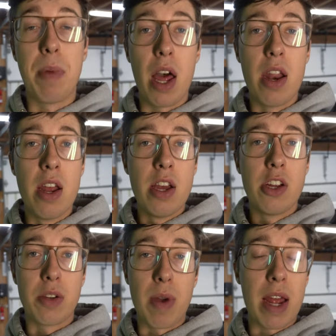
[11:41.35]
But
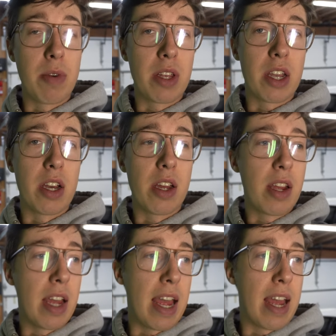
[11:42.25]
she ran really
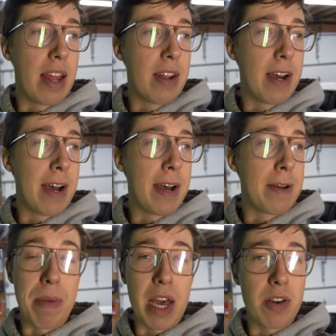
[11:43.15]
good, and
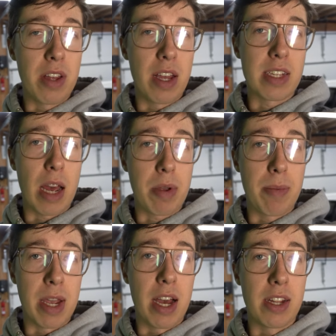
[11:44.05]
the battery light stopped
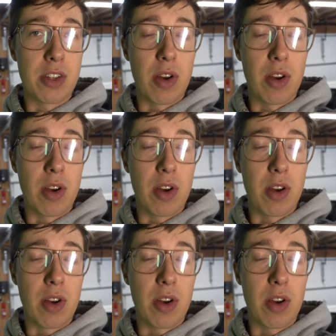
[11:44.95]
coming on,